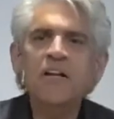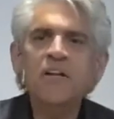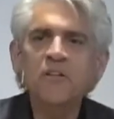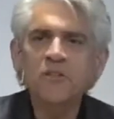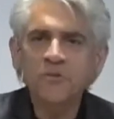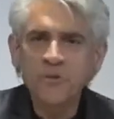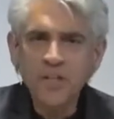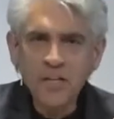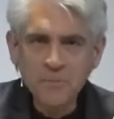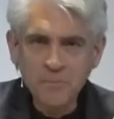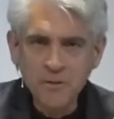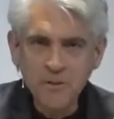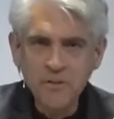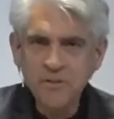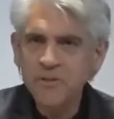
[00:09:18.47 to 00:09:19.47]
idle
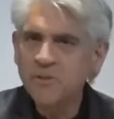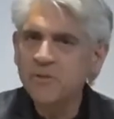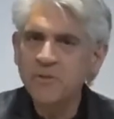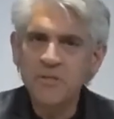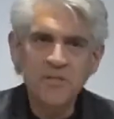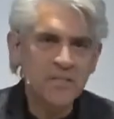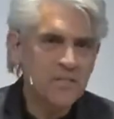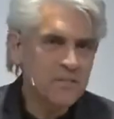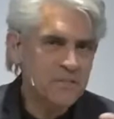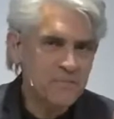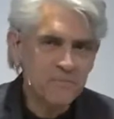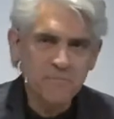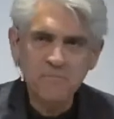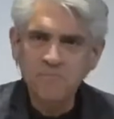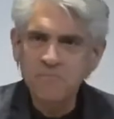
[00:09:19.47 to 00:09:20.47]
dreamers who
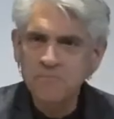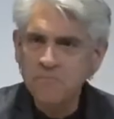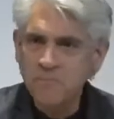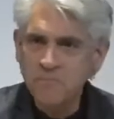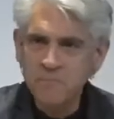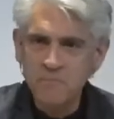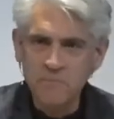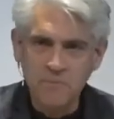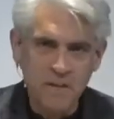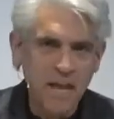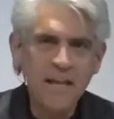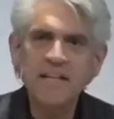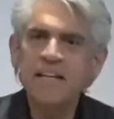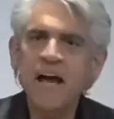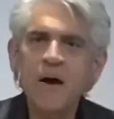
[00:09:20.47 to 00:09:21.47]
just
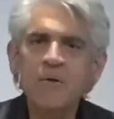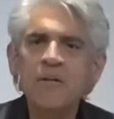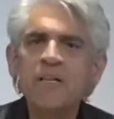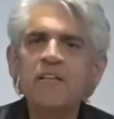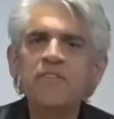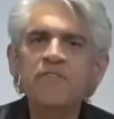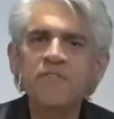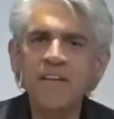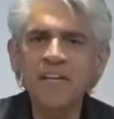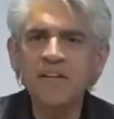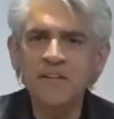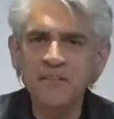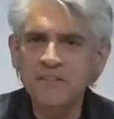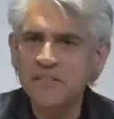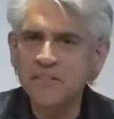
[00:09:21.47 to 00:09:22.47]
lay down in the
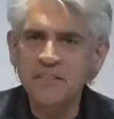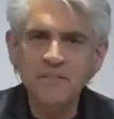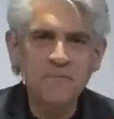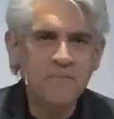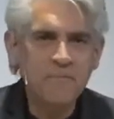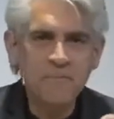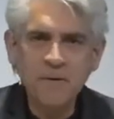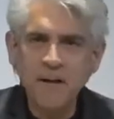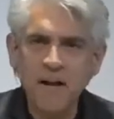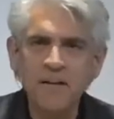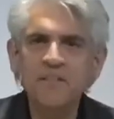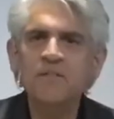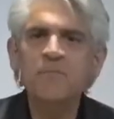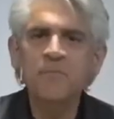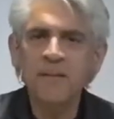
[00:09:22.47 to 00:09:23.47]
fields and
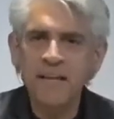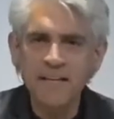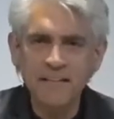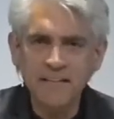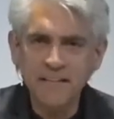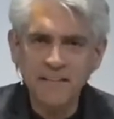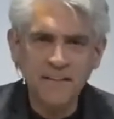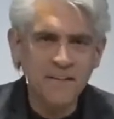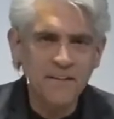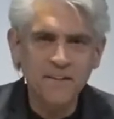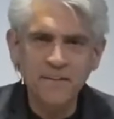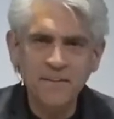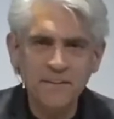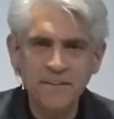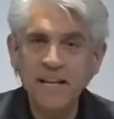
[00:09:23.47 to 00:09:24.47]
contemplated
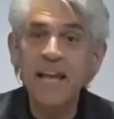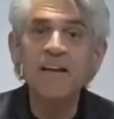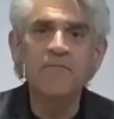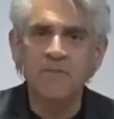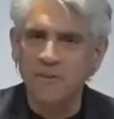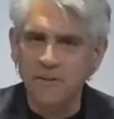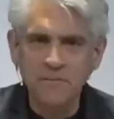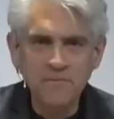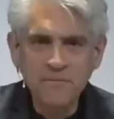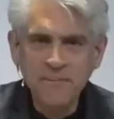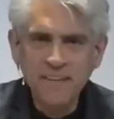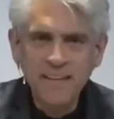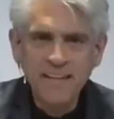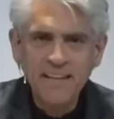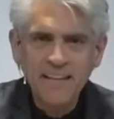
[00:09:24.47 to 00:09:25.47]
their
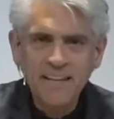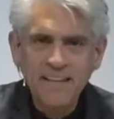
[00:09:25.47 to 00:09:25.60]
navel.